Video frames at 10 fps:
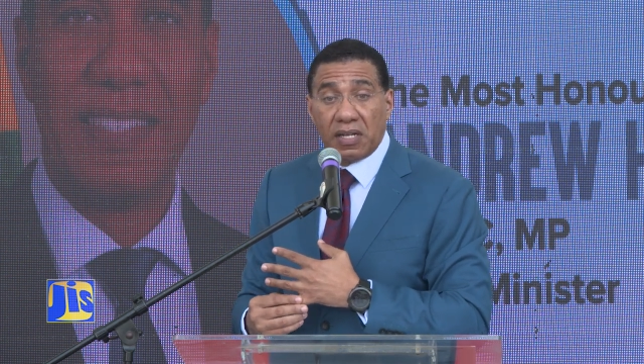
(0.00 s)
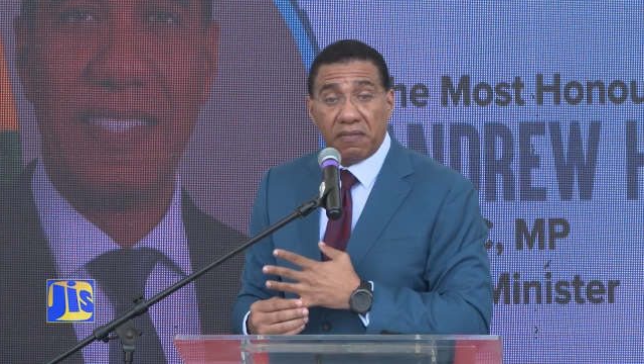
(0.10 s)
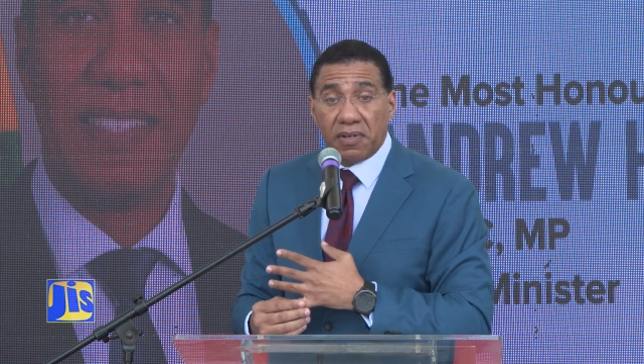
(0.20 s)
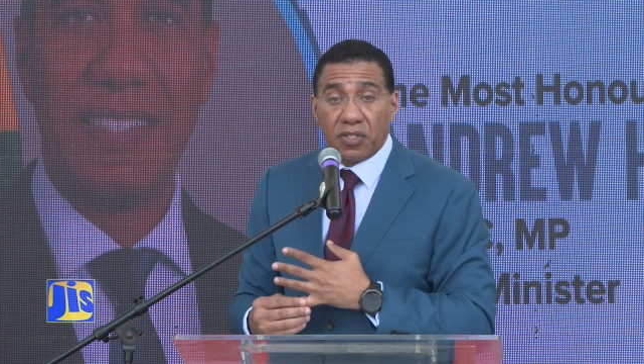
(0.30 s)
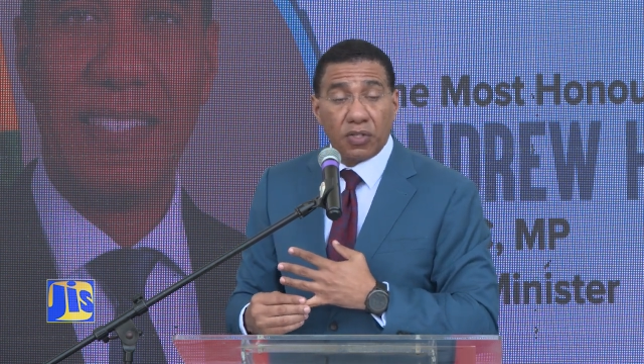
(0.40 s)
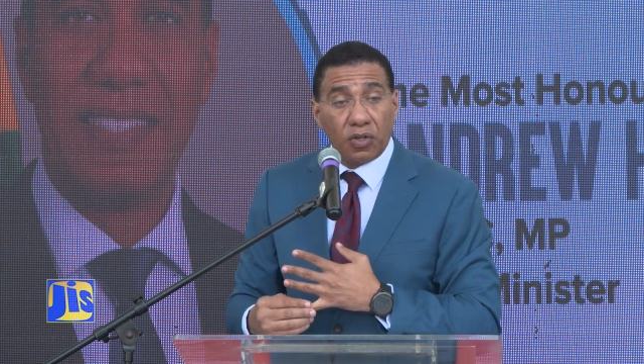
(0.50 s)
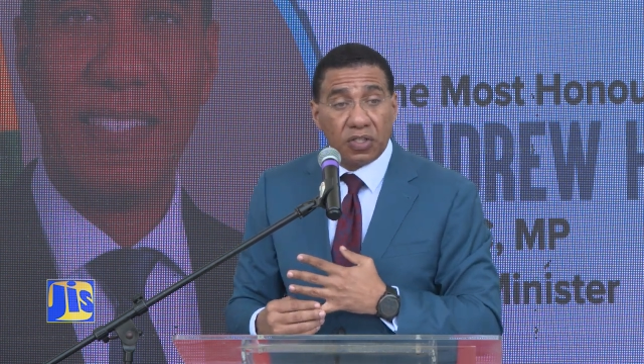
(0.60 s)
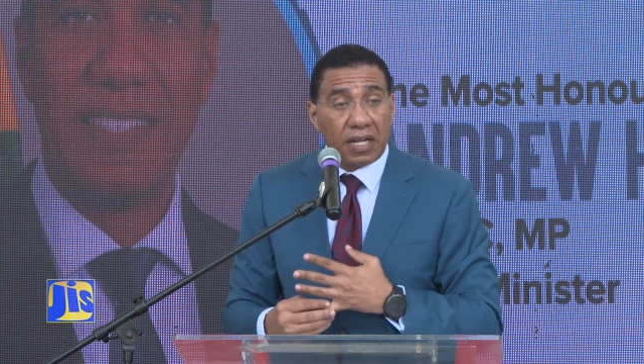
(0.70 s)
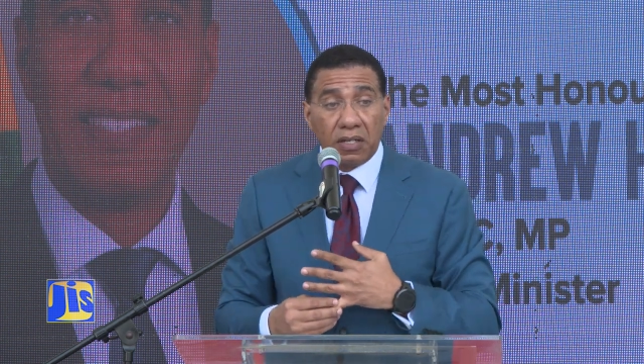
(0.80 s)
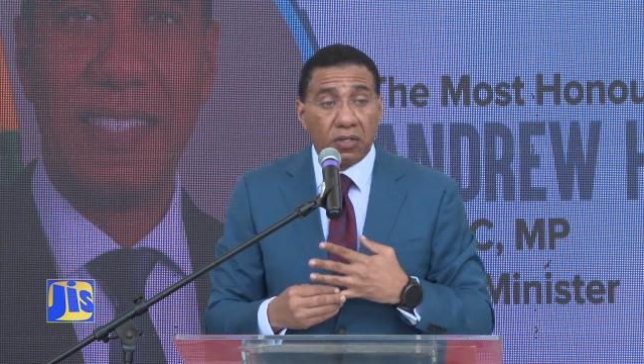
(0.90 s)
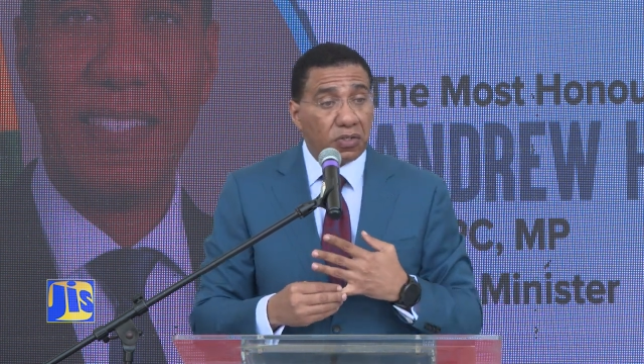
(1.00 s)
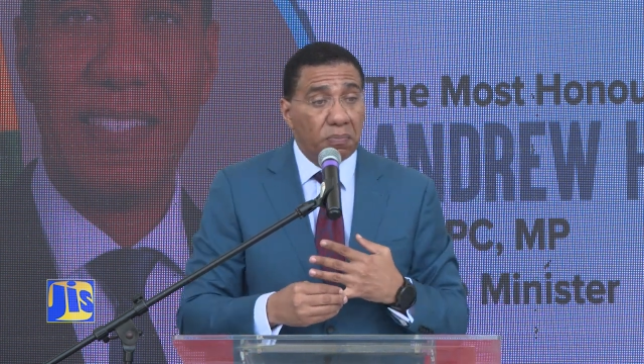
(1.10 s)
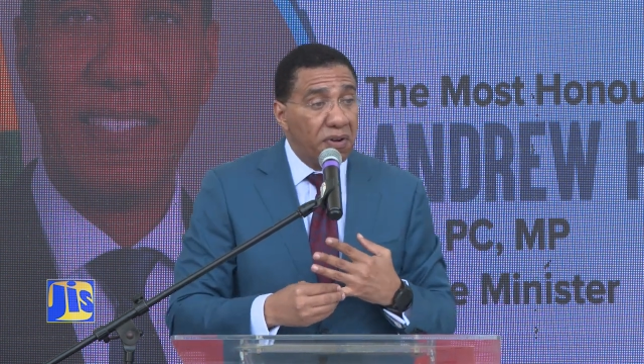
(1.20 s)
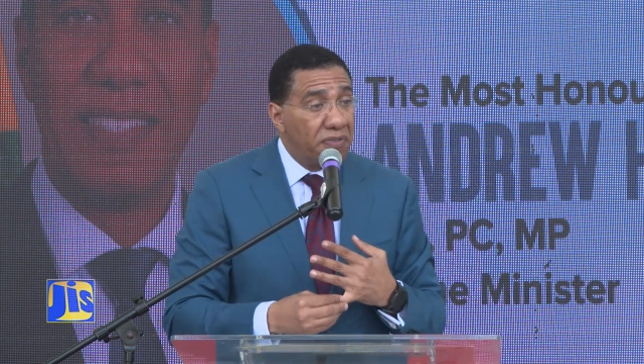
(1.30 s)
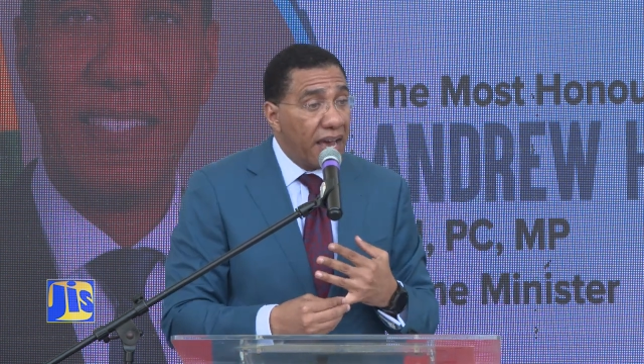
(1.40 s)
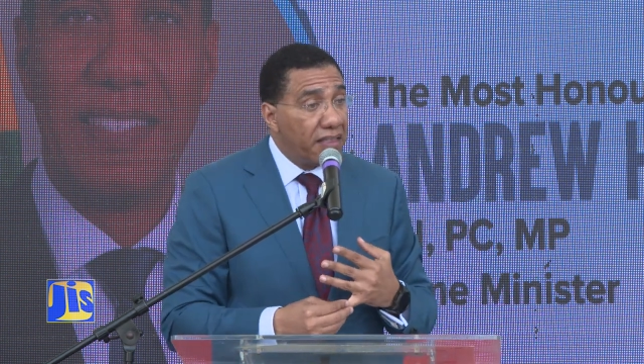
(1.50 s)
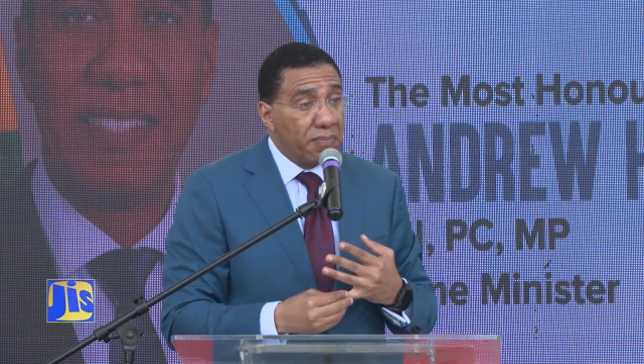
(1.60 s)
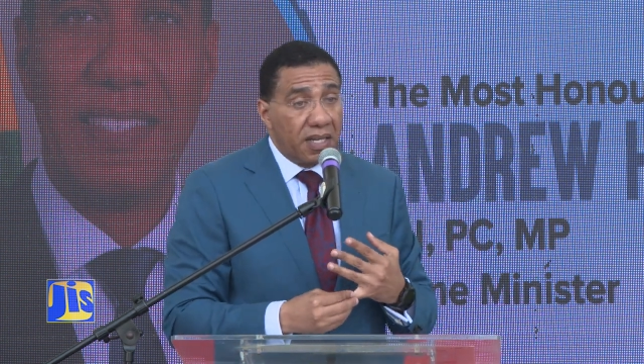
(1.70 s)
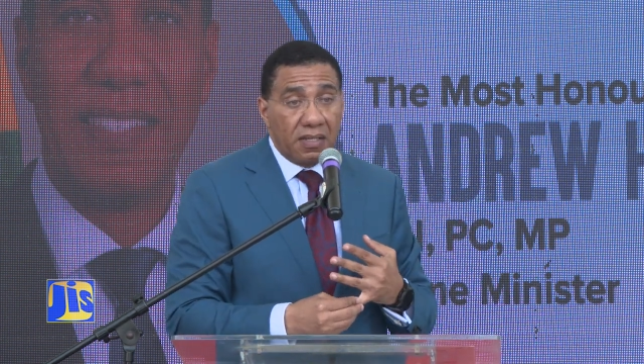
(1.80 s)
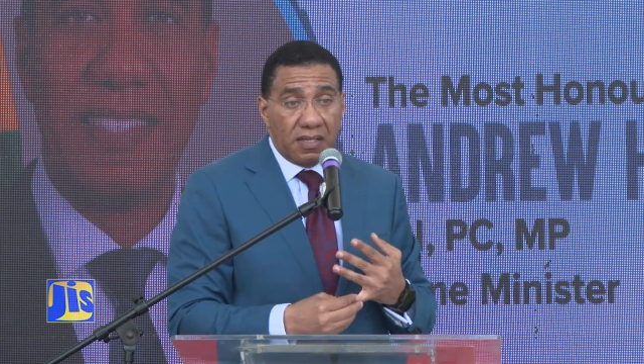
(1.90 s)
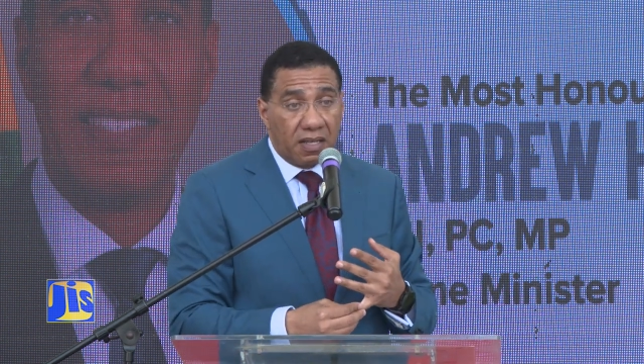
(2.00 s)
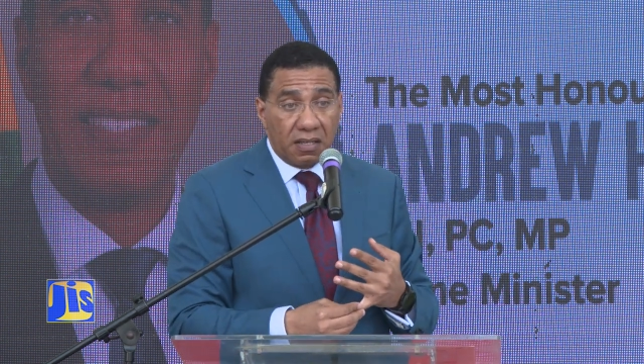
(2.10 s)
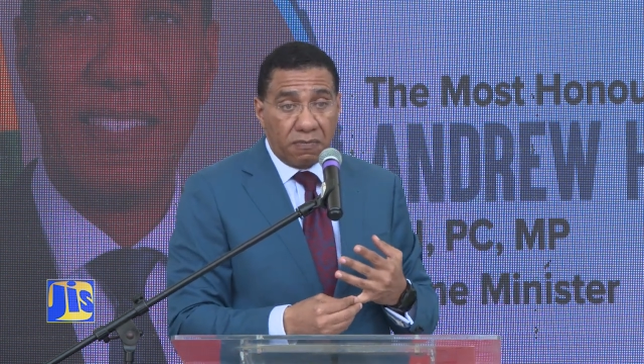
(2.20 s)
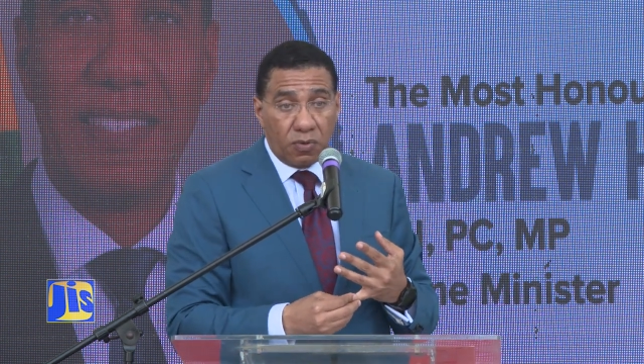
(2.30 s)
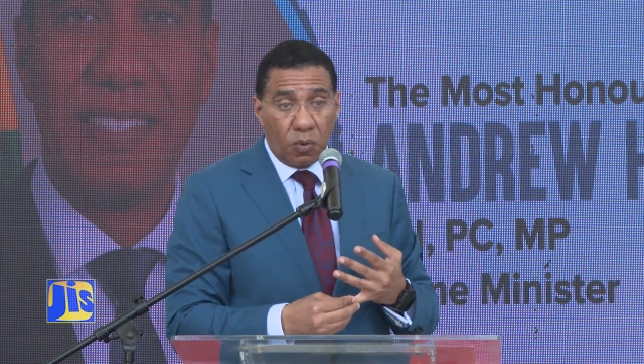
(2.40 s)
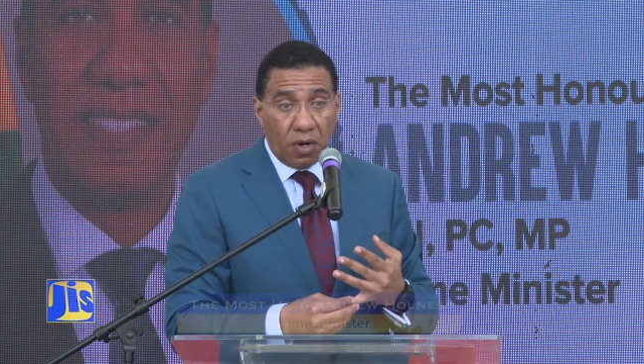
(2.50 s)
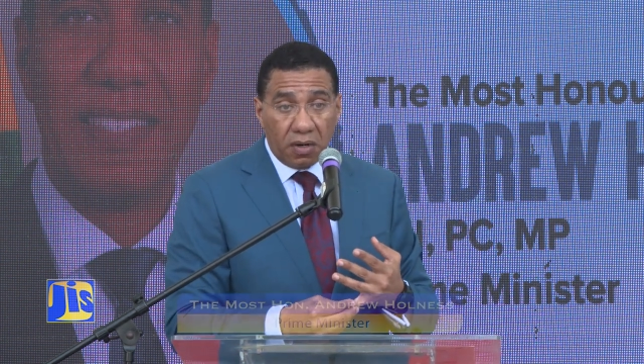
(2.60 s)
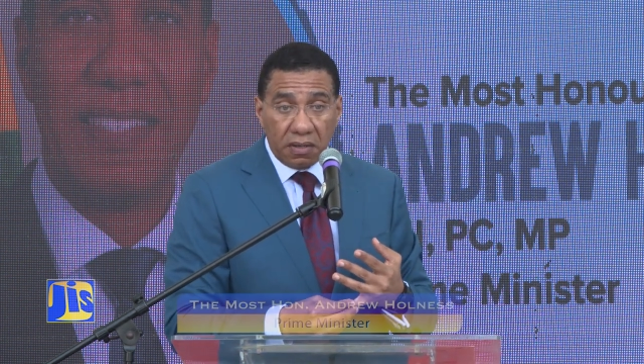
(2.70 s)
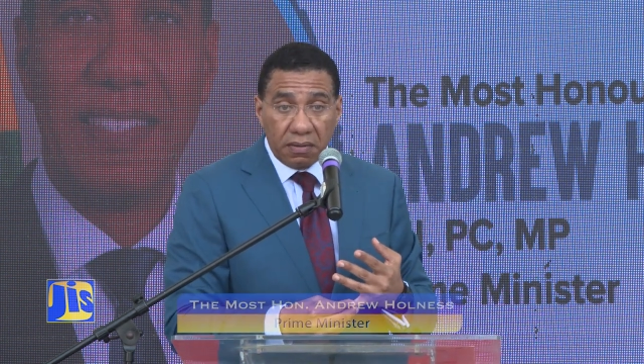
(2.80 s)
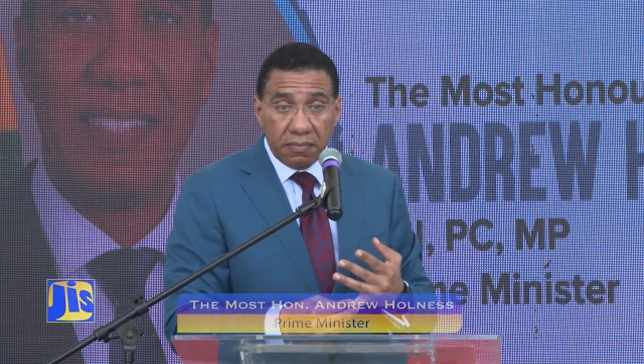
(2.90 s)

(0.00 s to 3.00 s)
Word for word: level is such that it doesn't provide them an incentive to work,